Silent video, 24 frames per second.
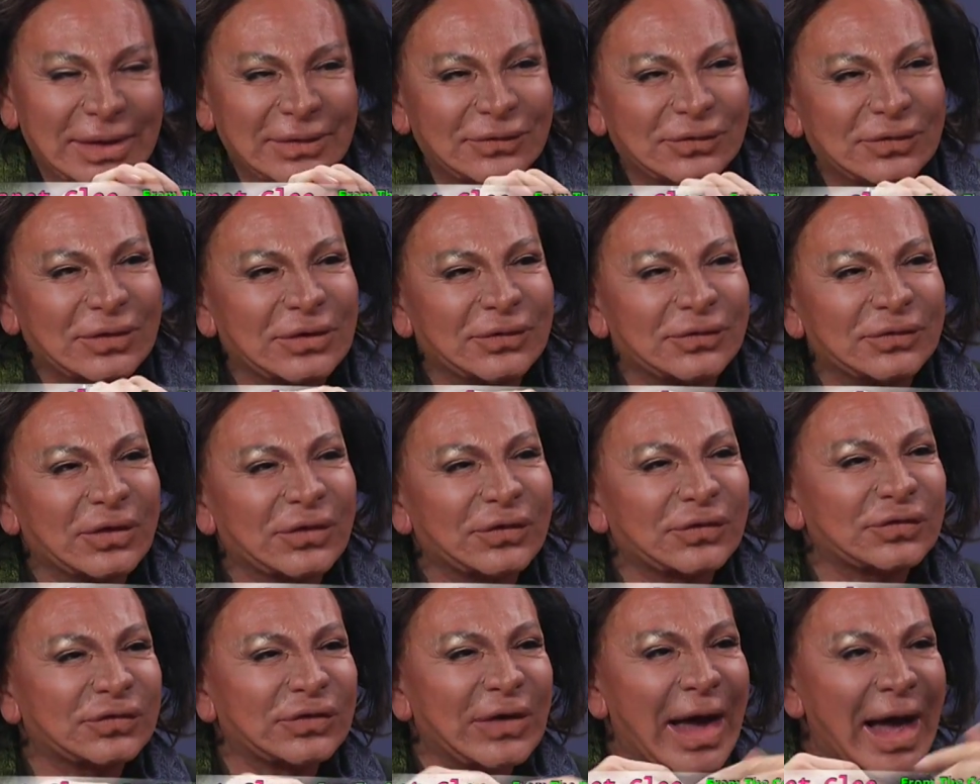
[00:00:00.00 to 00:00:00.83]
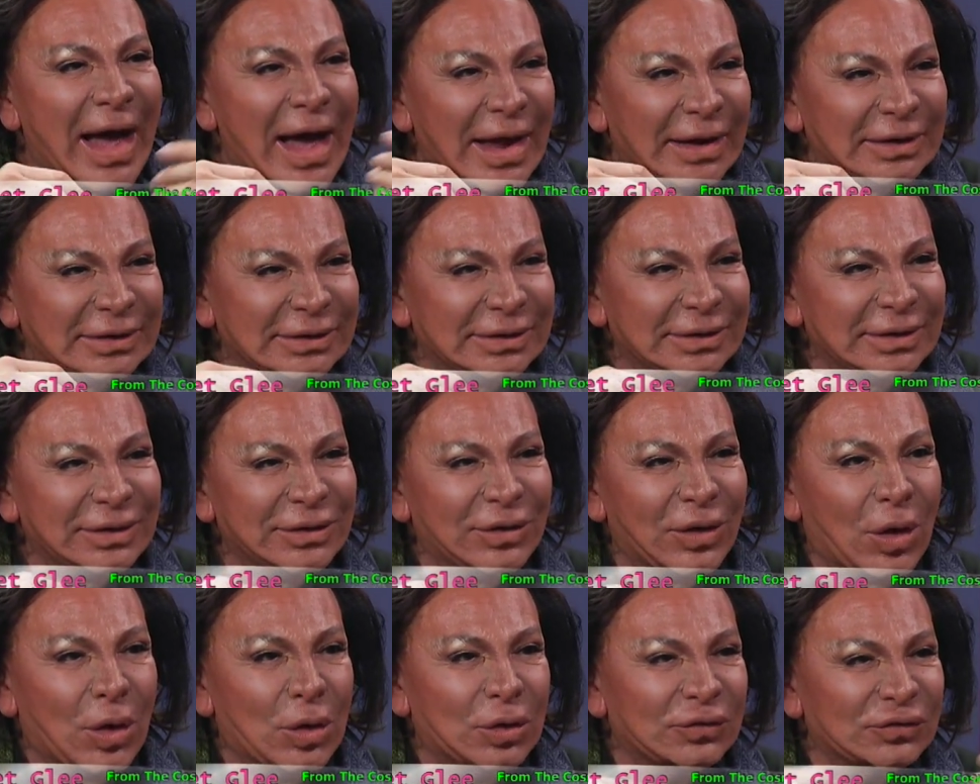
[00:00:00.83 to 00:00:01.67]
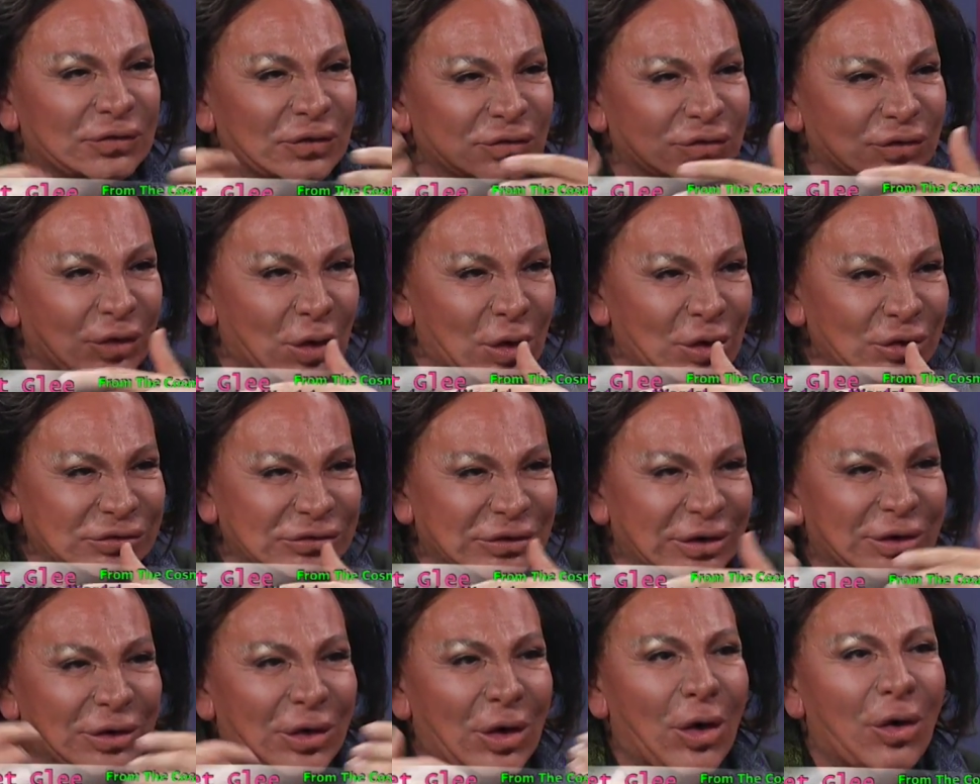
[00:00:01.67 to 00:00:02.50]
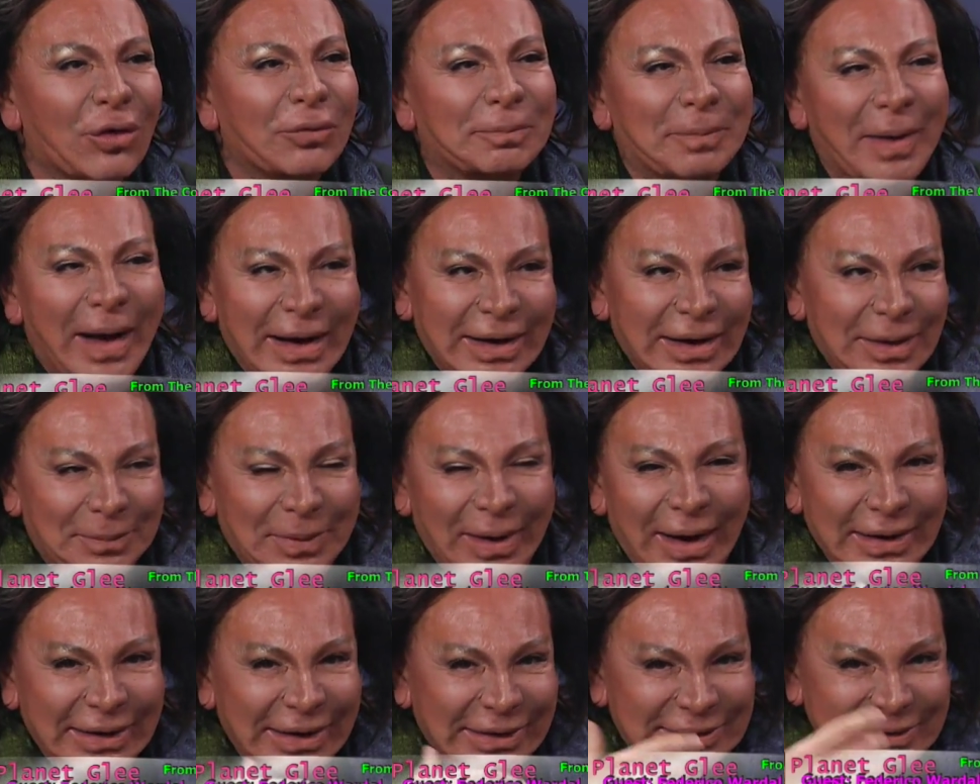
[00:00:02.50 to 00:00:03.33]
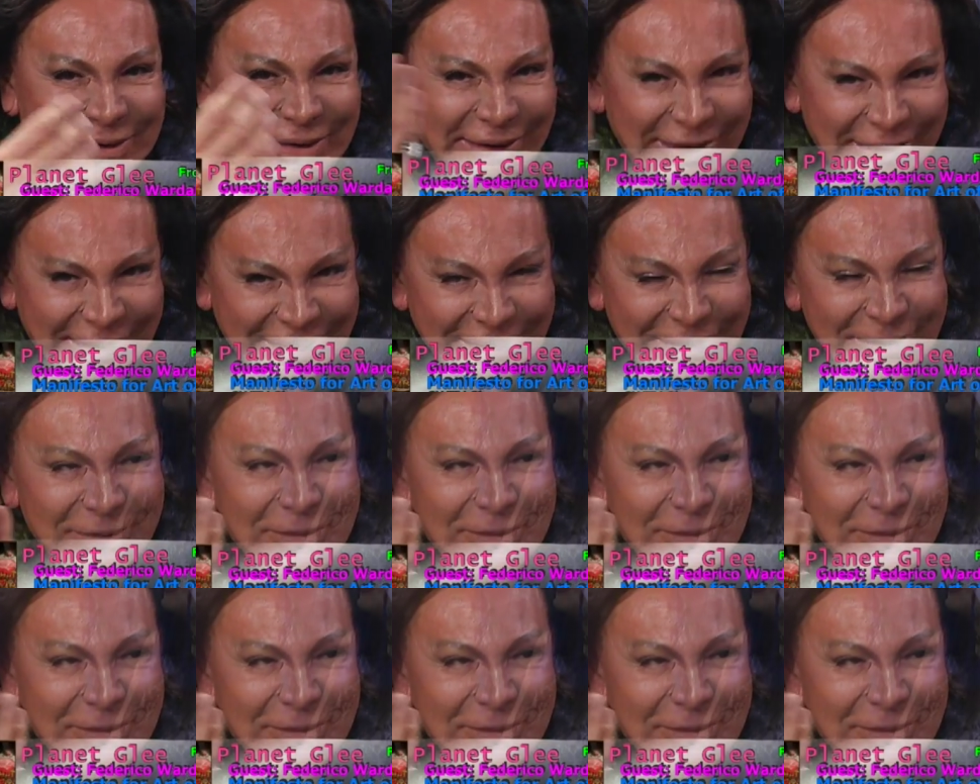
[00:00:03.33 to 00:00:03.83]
the son or the daughter of Planet Glee,